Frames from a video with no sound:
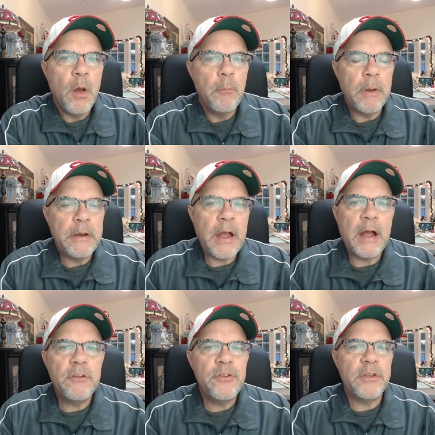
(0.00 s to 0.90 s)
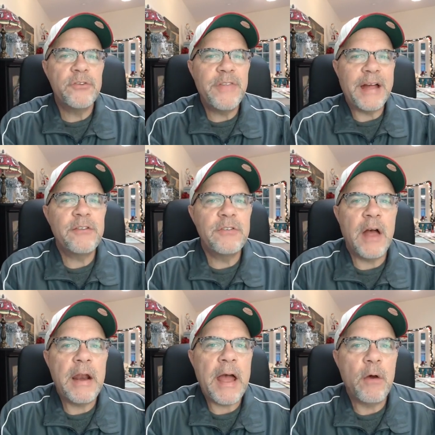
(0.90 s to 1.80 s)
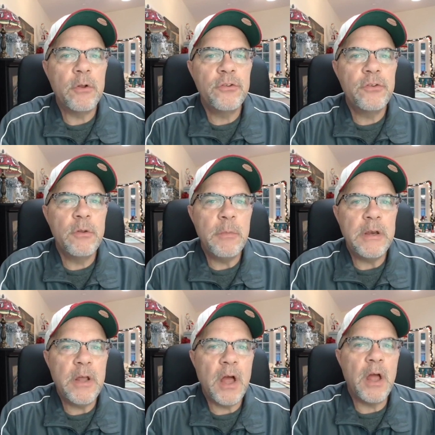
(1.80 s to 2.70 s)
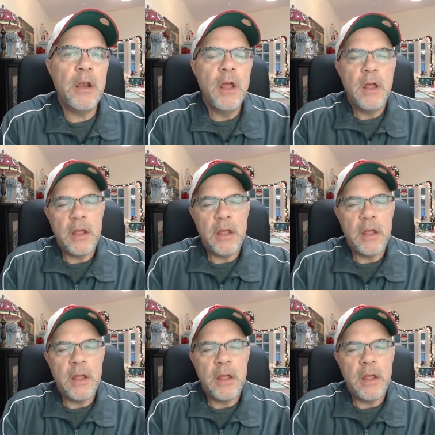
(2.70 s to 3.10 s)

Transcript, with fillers: but God says that's not how it's to be done.